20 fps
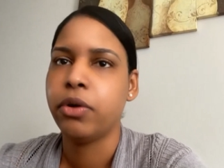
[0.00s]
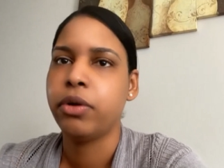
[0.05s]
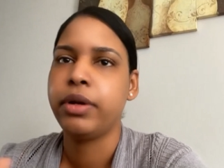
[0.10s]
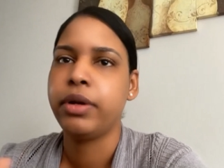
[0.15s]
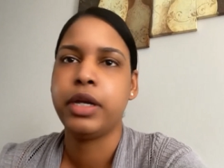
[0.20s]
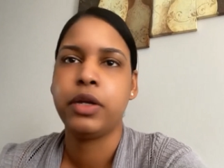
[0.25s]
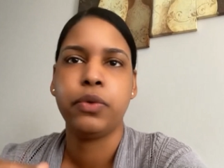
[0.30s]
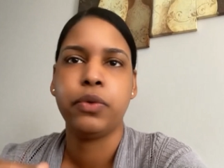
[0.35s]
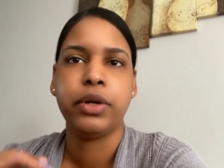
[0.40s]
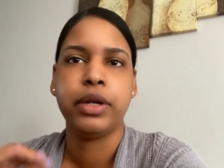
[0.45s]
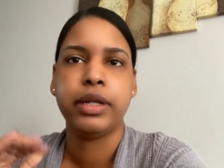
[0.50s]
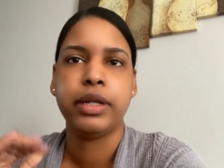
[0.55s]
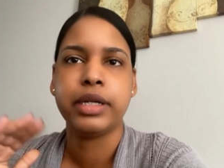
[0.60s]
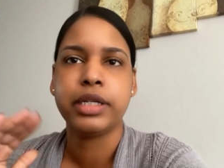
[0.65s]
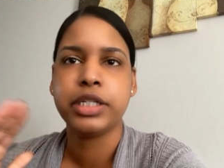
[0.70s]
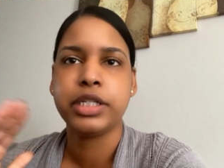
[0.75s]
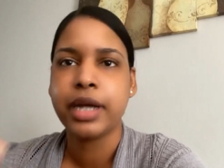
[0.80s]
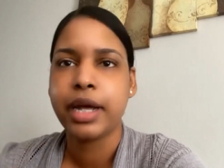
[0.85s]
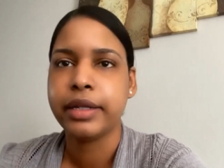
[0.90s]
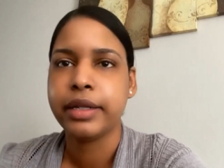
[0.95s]
including
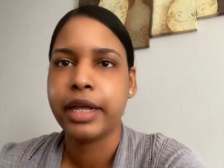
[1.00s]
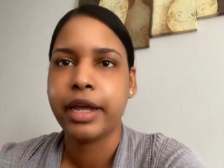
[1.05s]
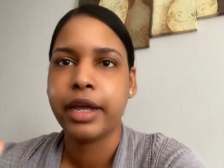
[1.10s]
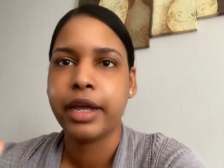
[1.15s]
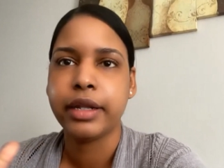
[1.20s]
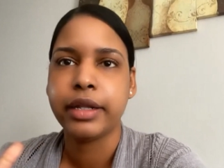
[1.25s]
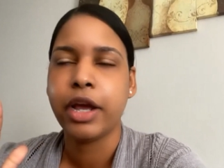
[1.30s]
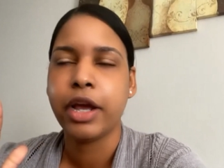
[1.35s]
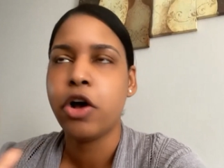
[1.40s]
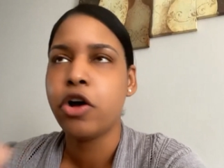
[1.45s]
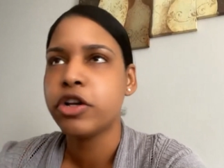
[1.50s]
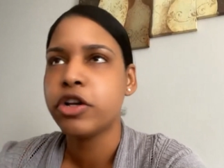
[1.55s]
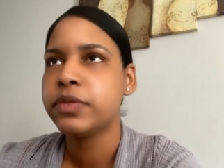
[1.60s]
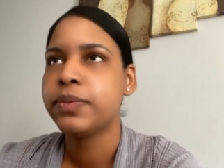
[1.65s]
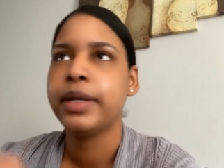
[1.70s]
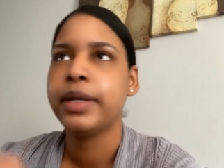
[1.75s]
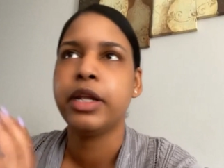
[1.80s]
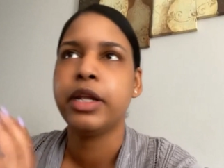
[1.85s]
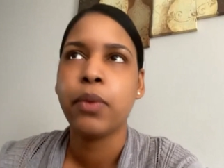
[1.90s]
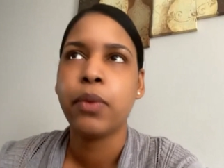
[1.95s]
the
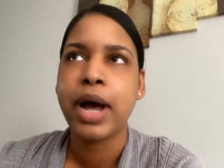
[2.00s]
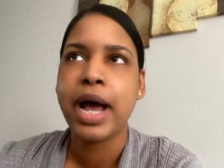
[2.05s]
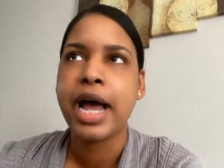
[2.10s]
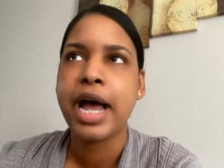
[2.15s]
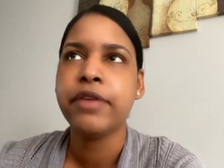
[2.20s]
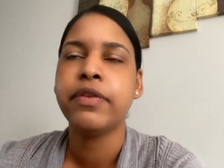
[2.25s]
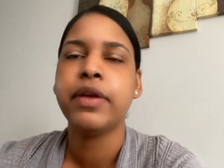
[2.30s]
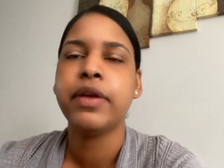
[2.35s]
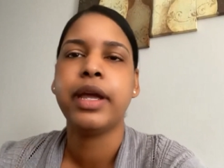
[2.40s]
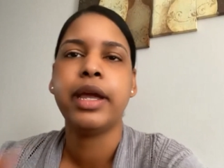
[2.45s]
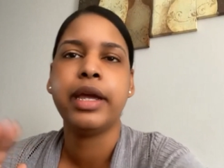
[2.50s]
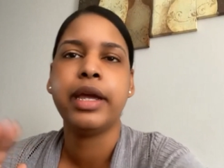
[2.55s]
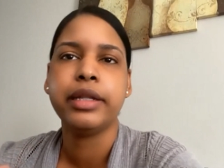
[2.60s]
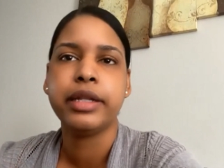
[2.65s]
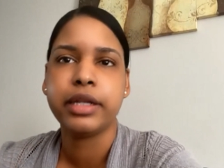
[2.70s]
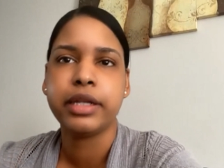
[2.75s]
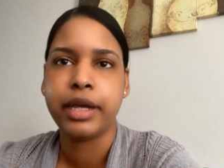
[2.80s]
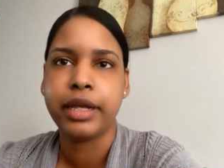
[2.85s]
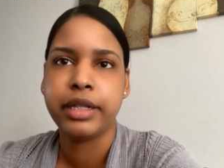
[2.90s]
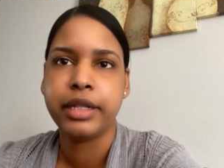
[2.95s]
husband, the wife, and
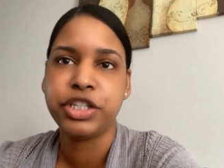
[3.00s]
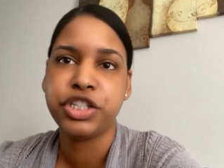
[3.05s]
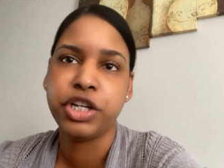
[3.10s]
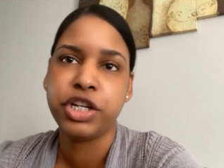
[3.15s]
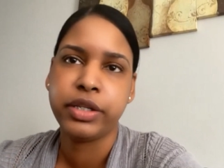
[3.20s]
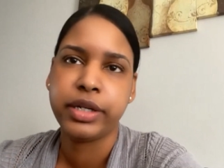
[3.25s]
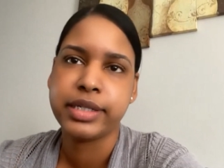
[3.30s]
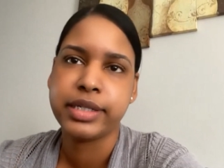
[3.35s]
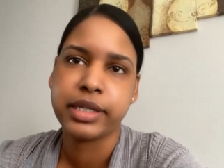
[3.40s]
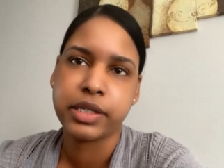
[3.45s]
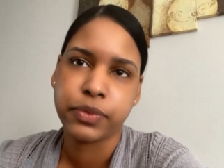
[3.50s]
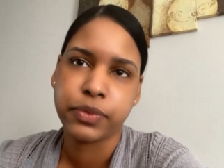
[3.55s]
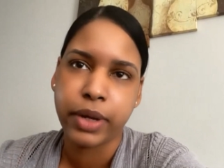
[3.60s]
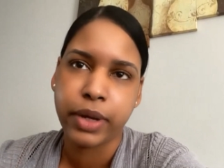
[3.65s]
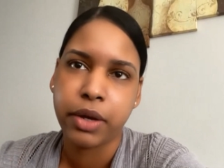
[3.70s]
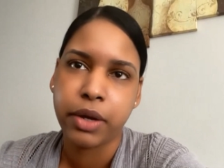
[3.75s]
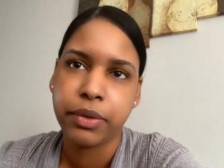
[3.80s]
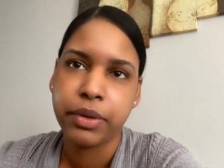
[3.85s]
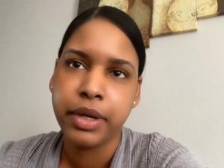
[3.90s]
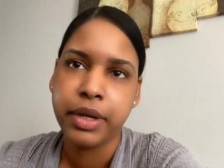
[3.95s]
the children as
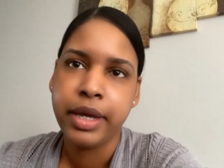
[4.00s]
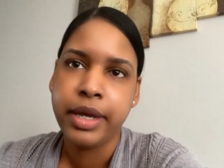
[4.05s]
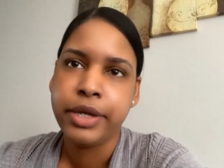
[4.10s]
well.